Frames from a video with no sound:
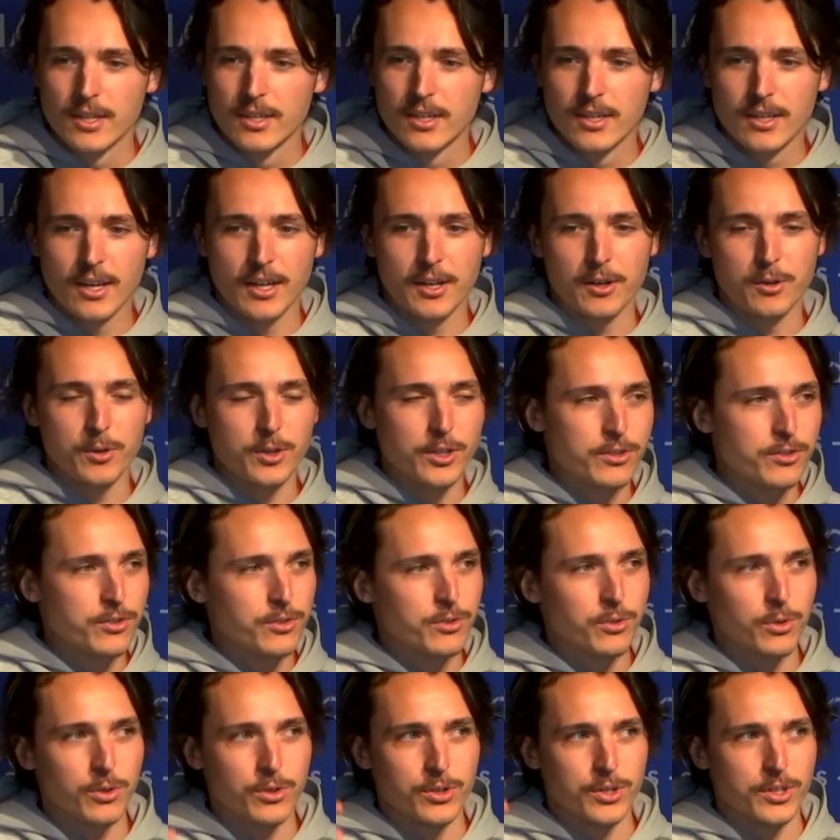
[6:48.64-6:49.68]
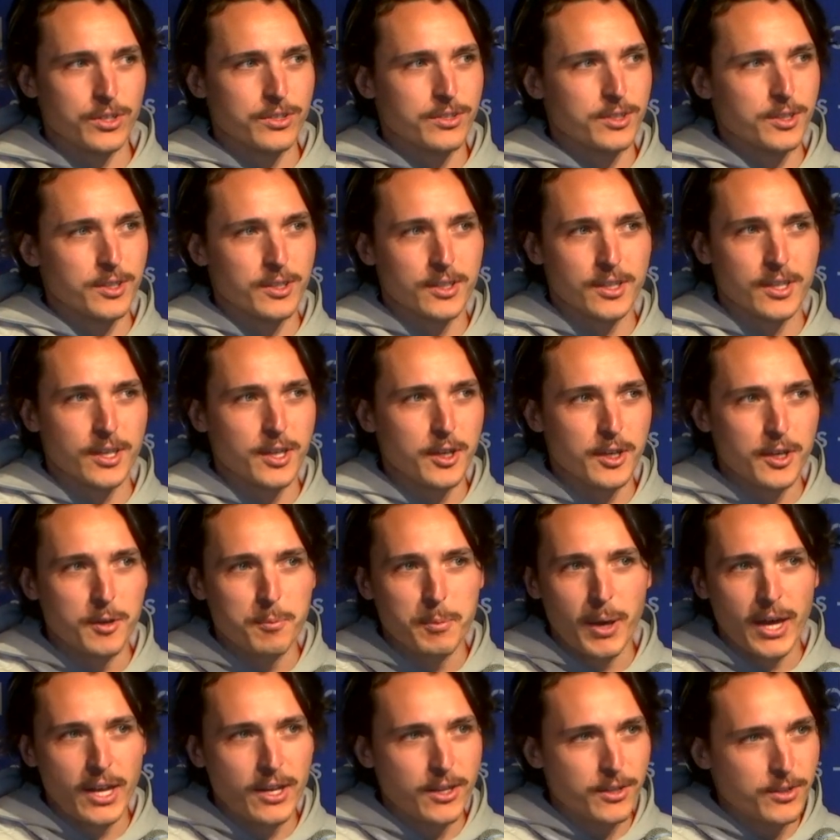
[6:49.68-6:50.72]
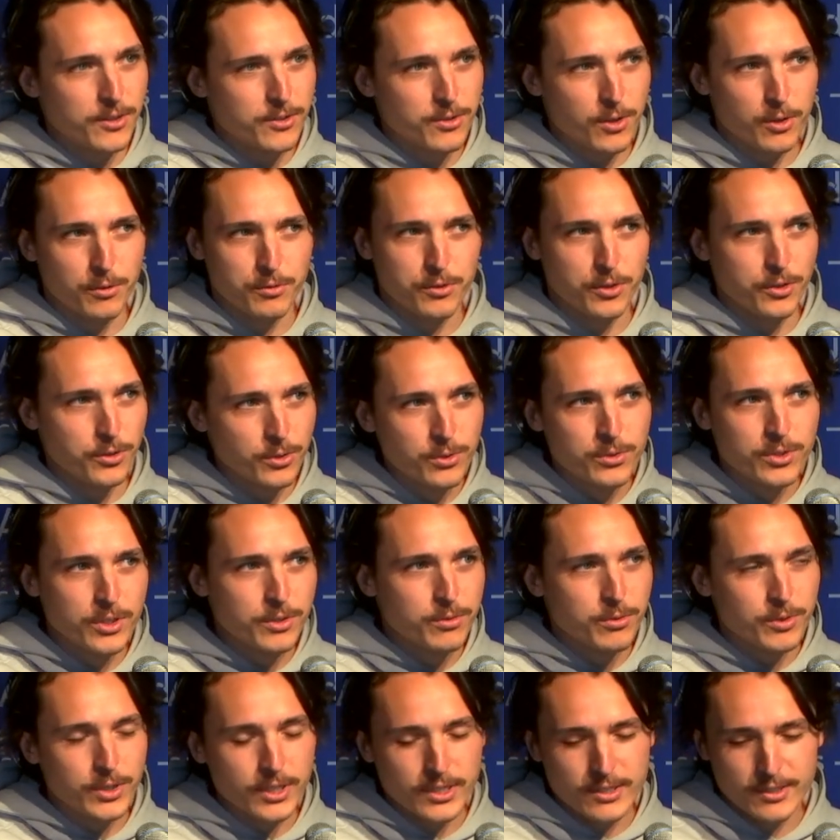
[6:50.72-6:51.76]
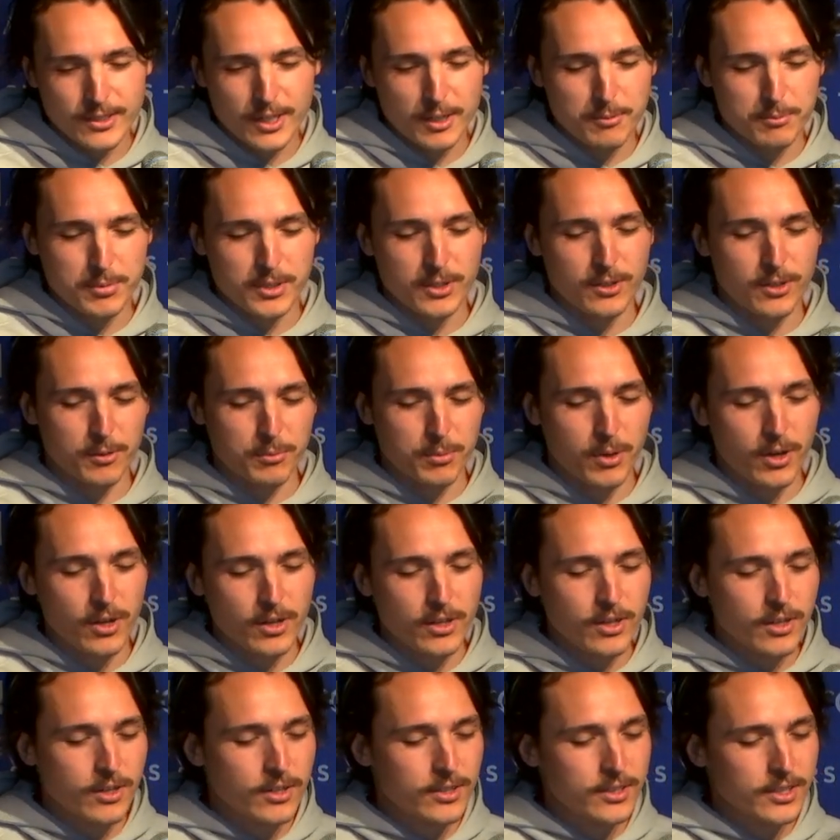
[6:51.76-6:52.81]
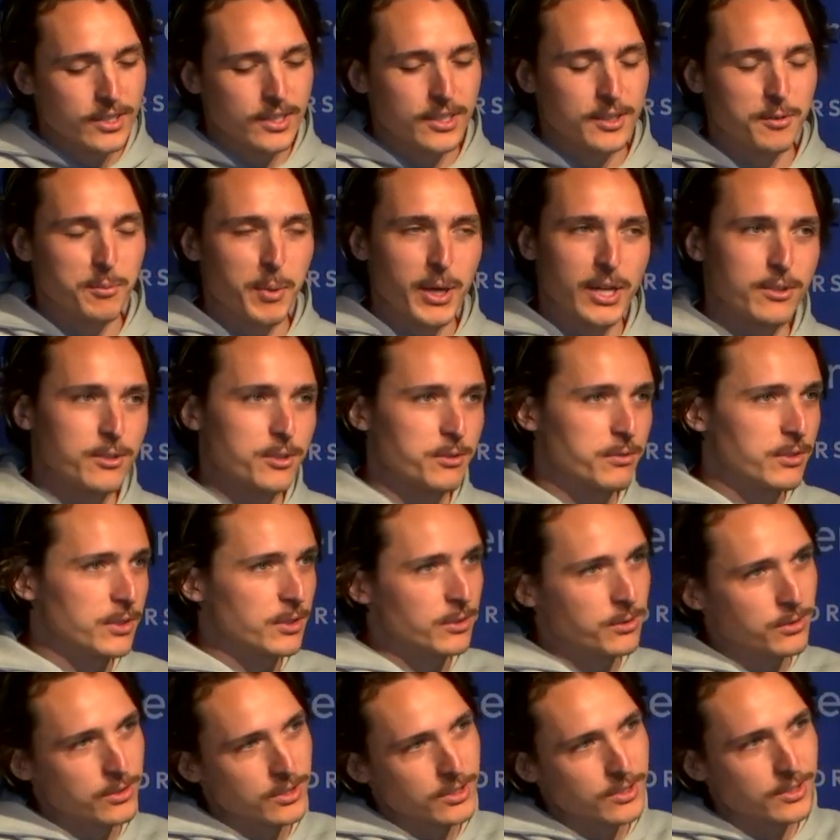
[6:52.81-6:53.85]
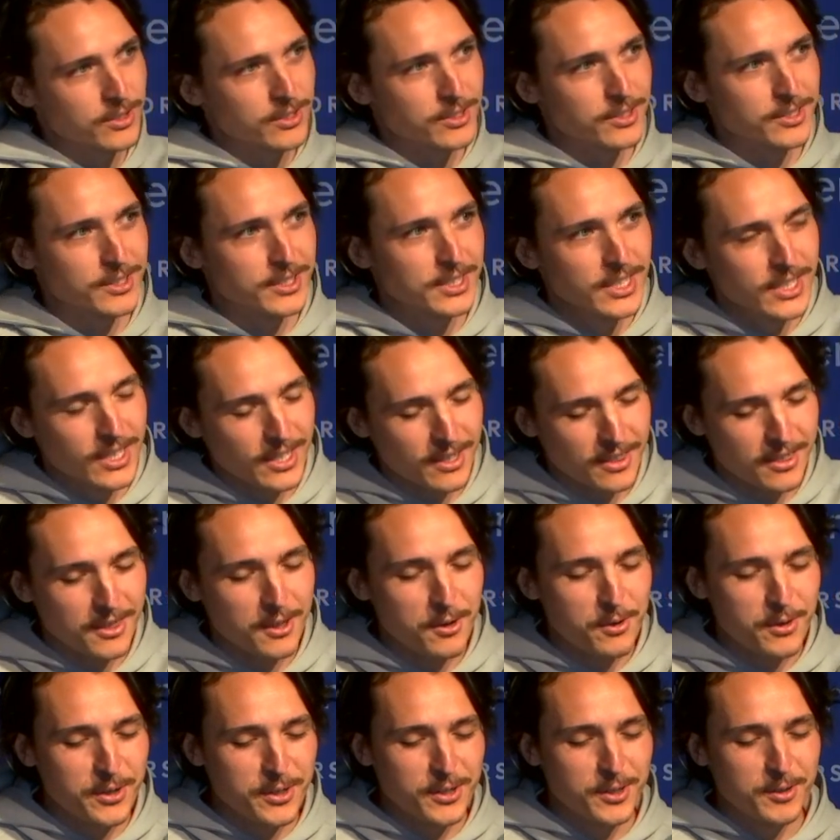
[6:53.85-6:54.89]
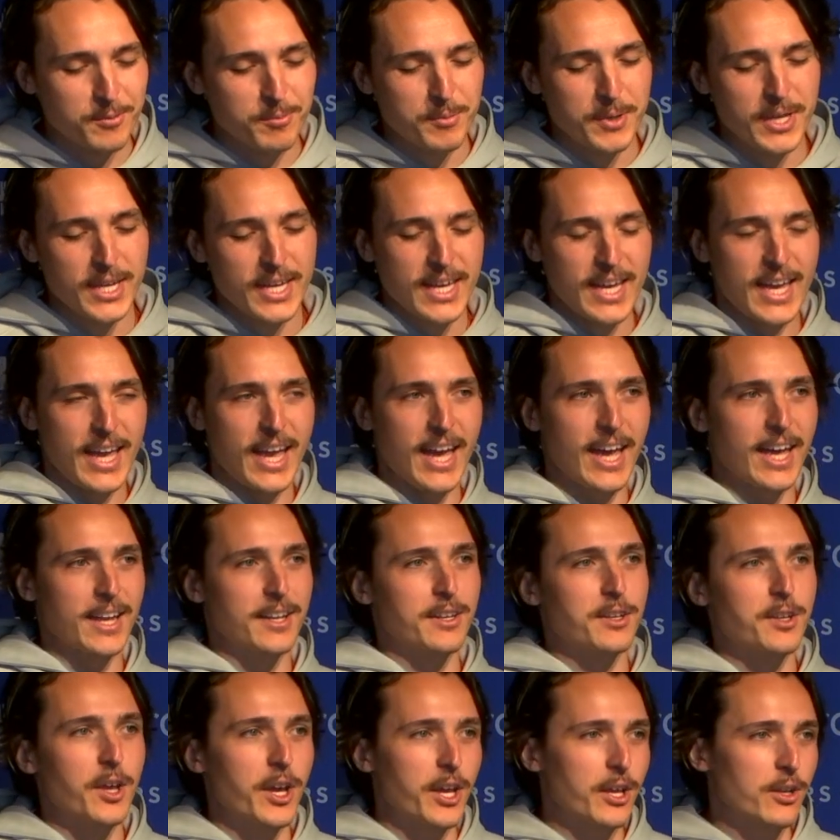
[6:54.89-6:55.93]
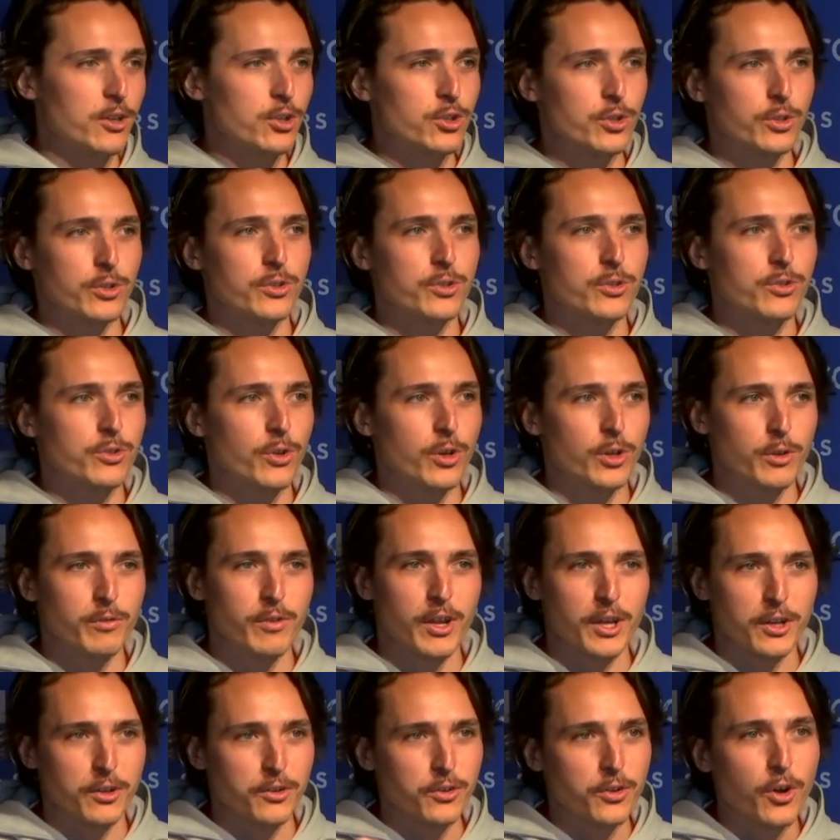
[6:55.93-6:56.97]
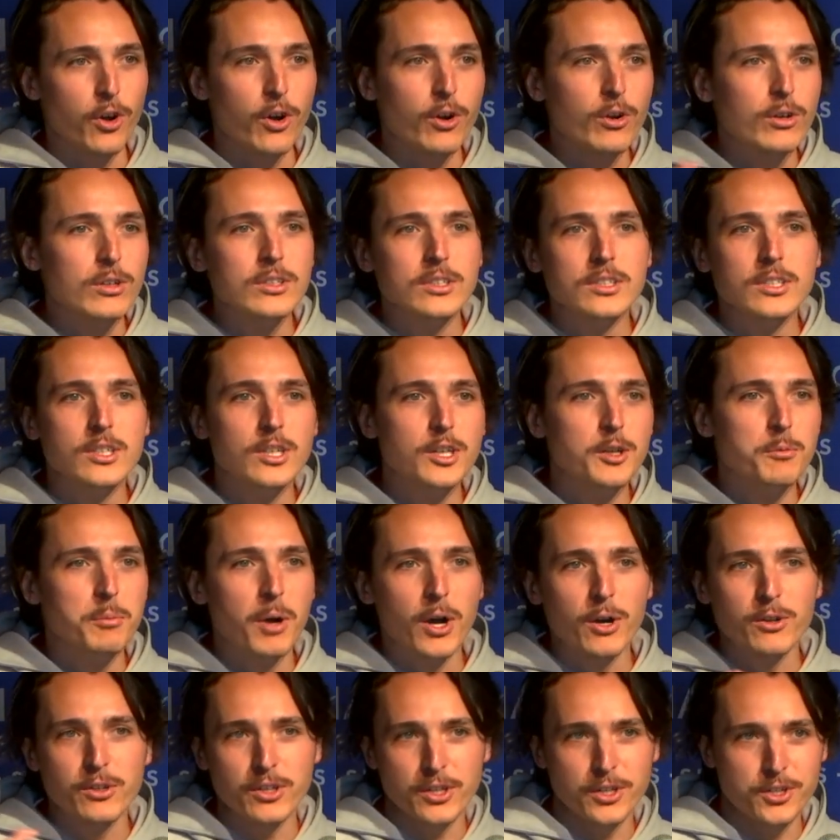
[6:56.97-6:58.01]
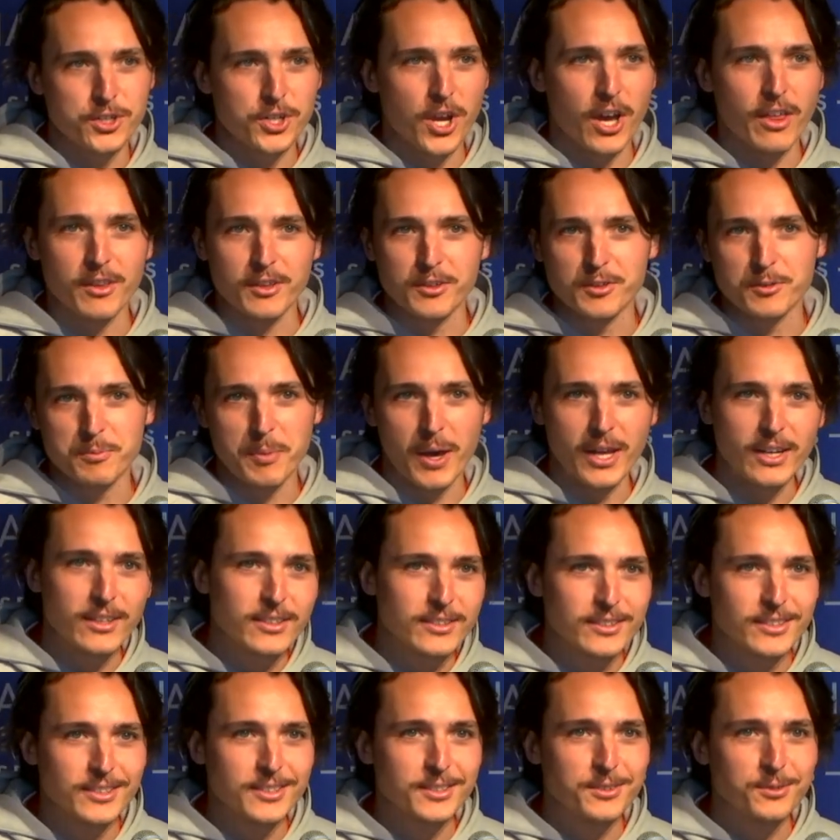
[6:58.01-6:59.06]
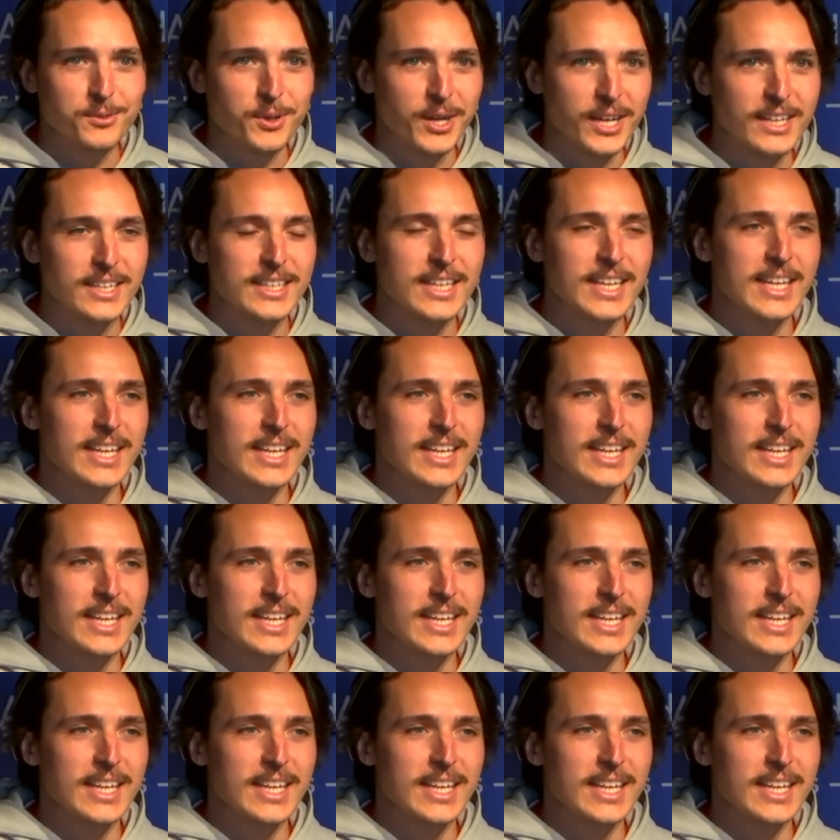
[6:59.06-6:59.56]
I know it stores a balance of your users, for example, on Polygon, and a balance of your users on Ethereum, and they should sort of like know about each other's balances, right?